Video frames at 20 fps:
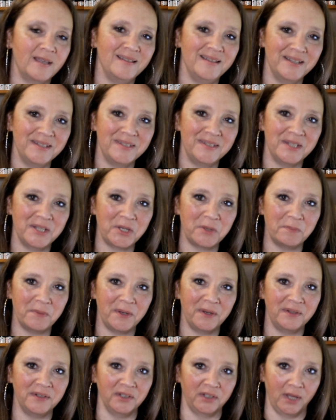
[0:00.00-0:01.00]
let's think
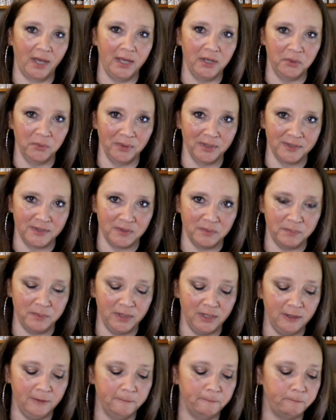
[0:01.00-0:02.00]
about a cake
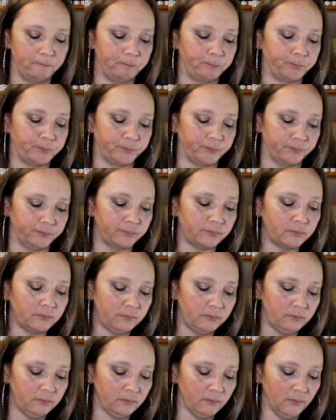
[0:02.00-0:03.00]
recipe.
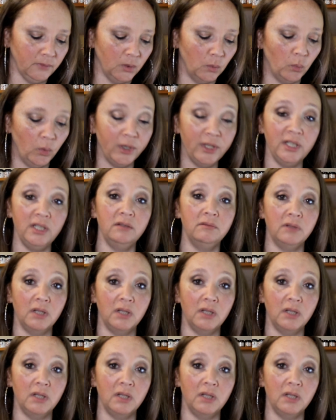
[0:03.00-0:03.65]
What do you